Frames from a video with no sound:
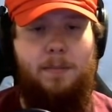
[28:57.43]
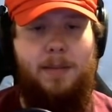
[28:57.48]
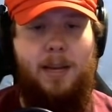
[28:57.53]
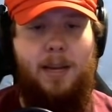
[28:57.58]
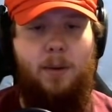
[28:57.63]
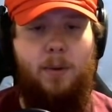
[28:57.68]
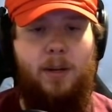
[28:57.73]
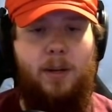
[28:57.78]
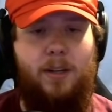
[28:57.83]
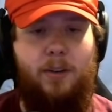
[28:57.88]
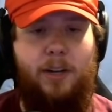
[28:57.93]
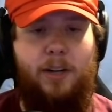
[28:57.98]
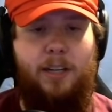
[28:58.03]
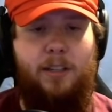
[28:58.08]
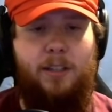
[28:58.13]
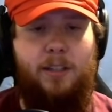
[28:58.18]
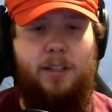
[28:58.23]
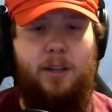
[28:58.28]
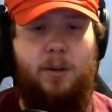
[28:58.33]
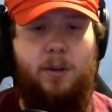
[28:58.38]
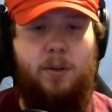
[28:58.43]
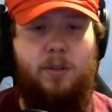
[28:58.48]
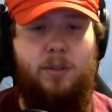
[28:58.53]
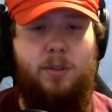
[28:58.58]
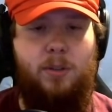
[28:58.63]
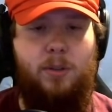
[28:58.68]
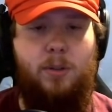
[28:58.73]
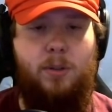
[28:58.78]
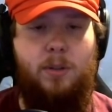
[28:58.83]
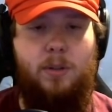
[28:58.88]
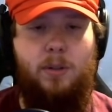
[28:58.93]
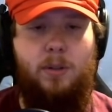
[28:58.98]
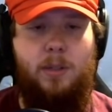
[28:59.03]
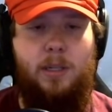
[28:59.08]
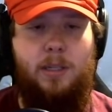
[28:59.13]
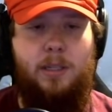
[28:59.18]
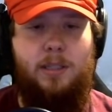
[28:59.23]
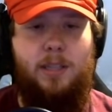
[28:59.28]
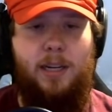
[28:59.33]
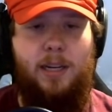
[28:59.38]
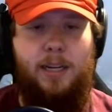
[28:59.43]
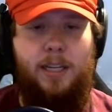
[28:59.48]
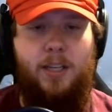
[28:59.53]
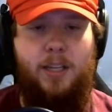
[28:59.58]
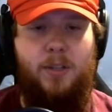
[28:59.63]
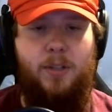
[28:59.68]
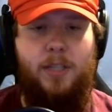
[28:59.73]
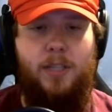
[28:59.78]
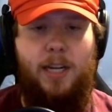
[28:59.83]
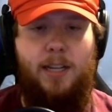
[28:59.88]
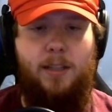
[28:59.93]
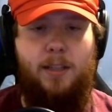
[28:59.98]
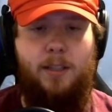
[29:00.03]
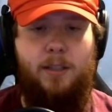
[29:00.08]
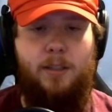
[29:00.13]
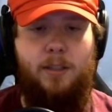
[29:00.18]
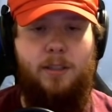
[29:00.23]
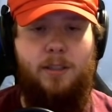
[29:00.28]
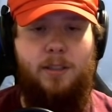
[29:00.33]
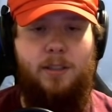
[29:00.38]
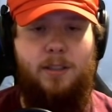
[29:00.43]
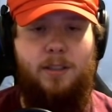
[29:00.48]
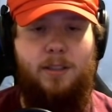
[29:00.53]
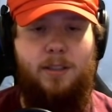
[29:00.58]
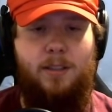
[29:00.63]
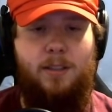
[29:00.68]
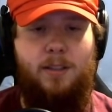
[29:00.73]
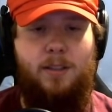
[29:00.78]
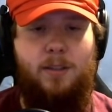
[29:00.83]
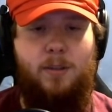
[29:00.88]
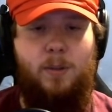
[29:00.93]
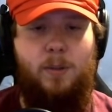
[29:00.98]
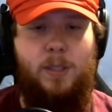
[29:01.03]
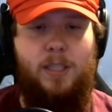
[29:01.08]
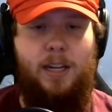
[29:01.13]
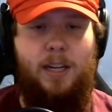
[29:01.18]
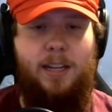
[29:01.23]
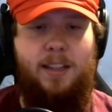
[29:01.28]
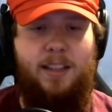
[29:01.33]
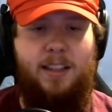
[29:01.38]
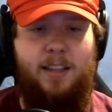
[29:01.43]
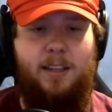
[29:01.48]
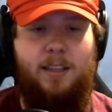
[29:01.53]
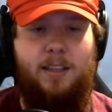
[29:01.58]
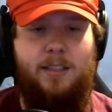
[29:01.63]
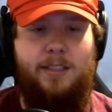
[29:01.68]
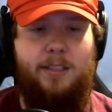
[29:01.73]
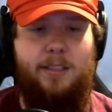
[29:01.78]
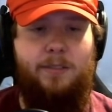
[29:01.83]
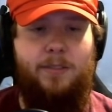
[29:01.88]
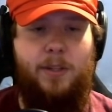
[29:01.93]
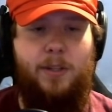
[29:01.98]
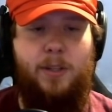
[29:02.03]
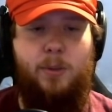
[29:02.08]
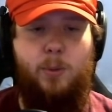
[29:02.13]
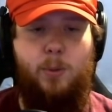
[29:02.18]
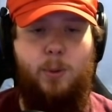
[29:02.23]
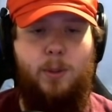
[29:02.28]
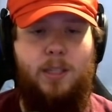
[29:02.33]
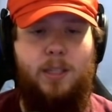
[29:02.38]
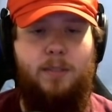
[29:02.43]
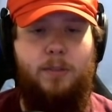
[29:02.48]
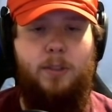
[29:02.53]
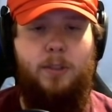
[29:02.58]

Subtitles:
Now we're going to go to Tiny Huge Island. I think is a very cool